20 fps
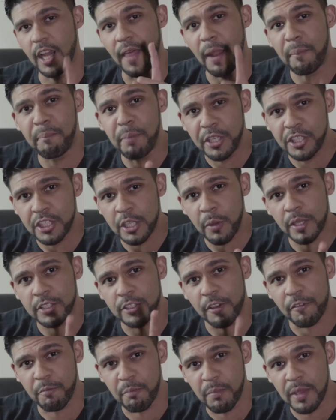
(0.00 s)
Now that picture was
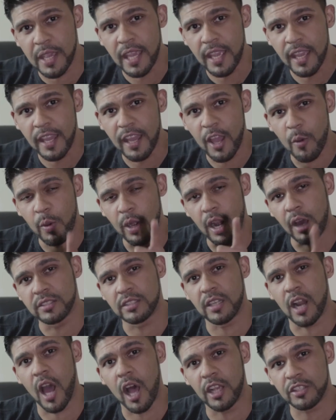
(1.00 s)
of me when I was
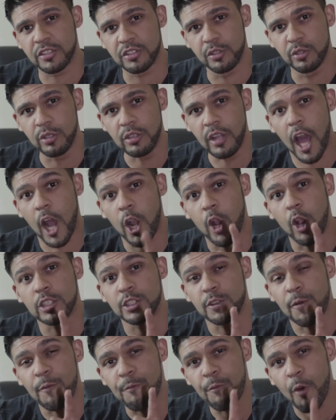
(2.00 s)
in high school, I
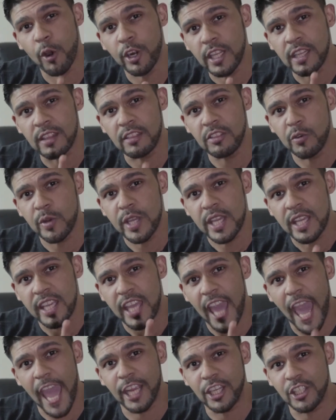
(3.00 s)
lost 43
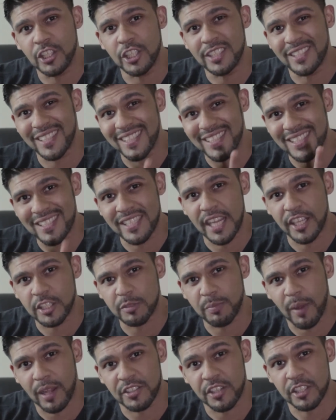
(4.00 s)
kgs in
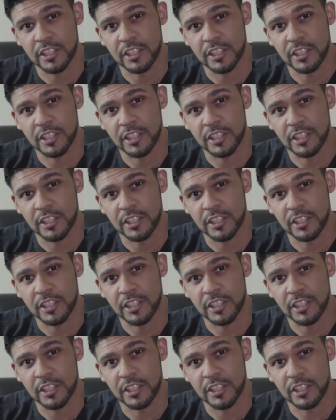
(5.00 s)
six months.